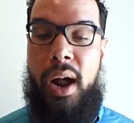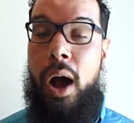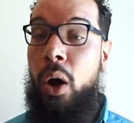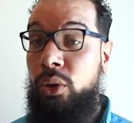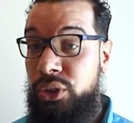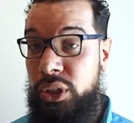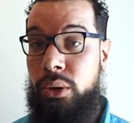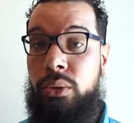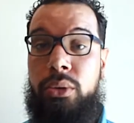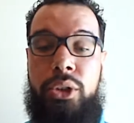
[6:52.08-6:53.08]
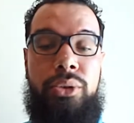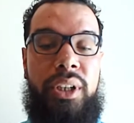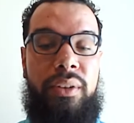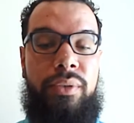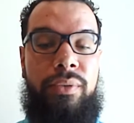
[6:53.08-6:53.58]
Also, you
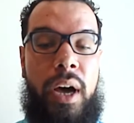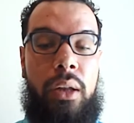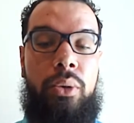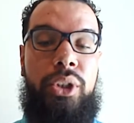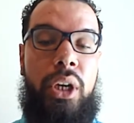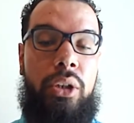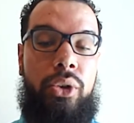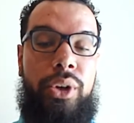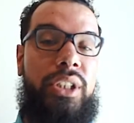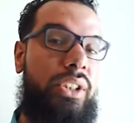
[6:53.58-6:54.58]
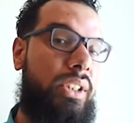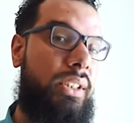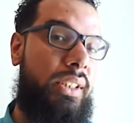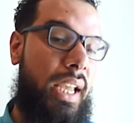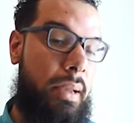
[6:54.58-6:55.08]
can follow young
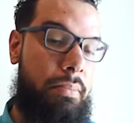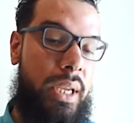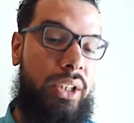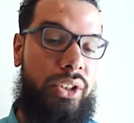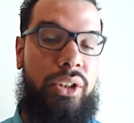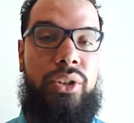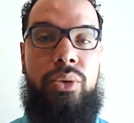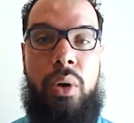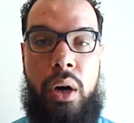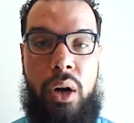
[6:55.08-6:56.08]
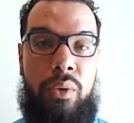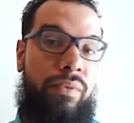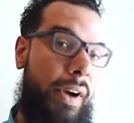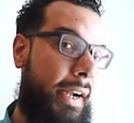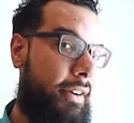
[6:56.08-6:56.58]
Christians and ministers who are on
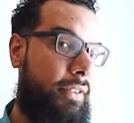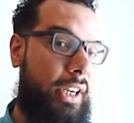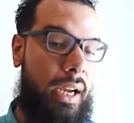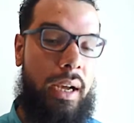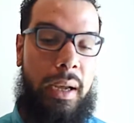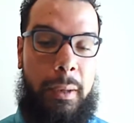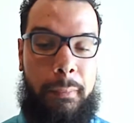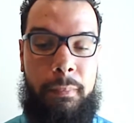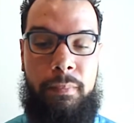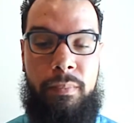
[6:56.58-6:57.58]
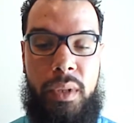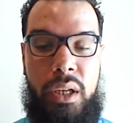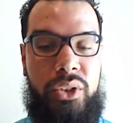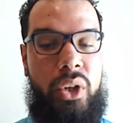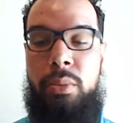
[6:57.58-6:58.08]
fire for God.
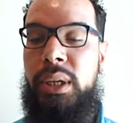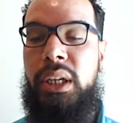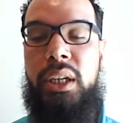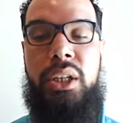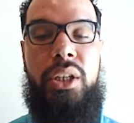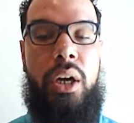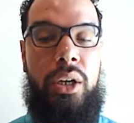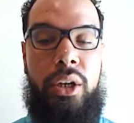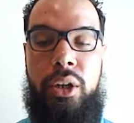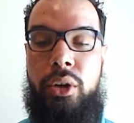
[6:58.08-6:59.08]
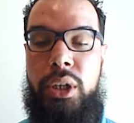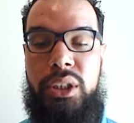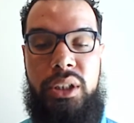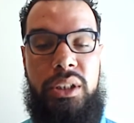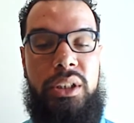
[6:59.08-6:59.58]
So many younger
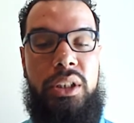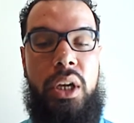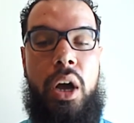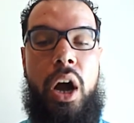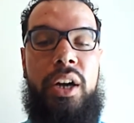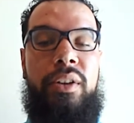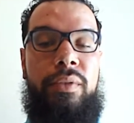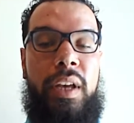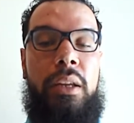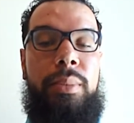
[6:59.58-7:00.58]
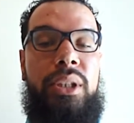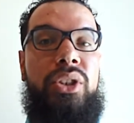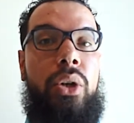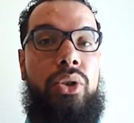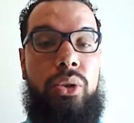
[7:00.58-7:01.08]
Christians are developing
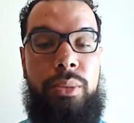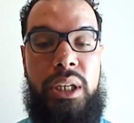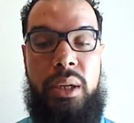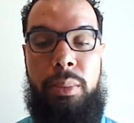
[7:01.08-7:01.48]
social media